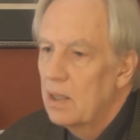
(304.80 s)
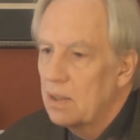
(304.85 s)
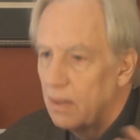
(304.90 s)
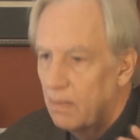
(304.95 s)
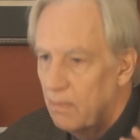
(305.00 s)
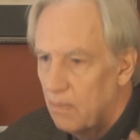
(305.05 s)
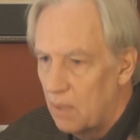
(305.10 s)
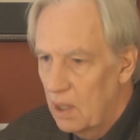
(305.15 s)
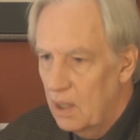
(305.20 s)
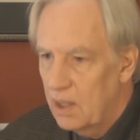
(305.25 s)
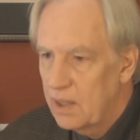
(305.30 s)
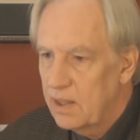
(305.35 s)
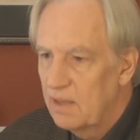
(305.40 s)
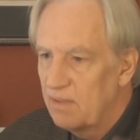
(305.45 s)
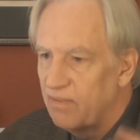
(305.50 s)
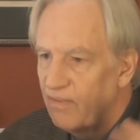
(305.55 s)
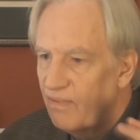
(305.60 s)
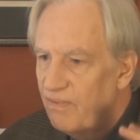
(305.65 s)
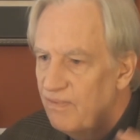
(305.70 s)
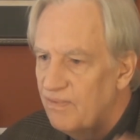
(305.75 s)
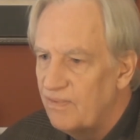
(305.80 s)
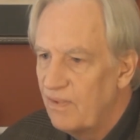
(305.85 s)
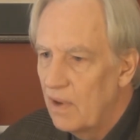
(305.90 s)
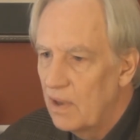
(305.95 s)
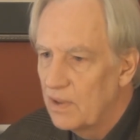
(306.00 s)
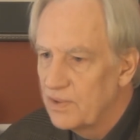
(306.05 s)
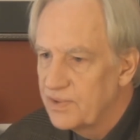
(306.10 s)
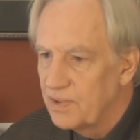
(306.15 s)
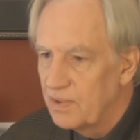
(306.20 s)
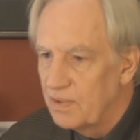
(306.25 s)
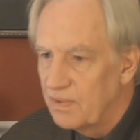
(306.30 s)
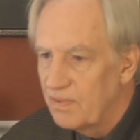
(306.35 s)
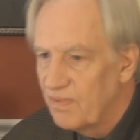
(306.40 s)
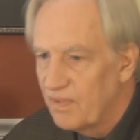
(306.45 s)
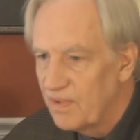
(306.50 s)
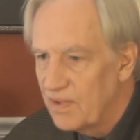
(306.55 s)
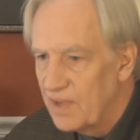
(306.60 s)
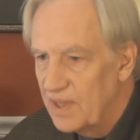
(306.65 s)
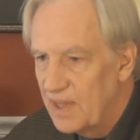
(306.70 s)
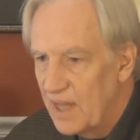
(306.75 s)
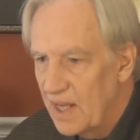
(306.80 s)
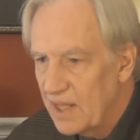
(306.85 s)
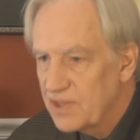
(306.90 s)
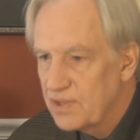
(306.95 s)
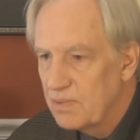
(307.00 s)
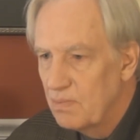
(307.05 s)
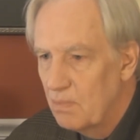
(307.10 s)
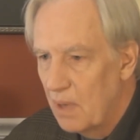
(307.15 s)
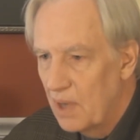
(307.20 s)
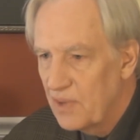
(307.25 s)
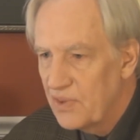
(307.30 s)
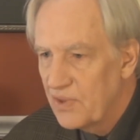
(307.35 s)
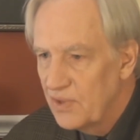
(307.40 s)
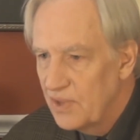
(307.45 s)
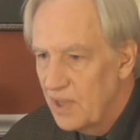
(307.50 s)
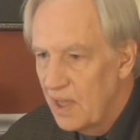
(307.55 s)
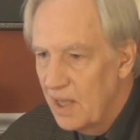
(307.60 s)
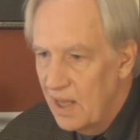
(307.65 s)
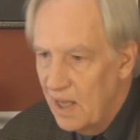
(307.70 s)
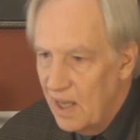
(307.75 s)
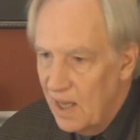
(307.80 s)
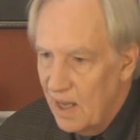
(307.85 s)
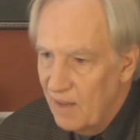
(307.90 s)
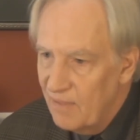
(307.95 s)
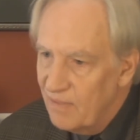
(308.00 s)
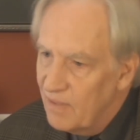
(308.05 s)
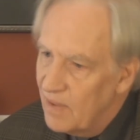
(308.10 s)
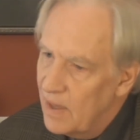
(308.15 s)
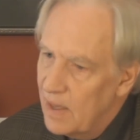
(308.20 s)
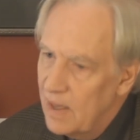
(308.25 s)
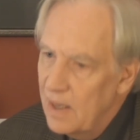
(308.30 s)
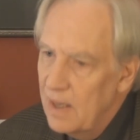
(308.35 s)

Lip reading: The market faltered for the next month and a half,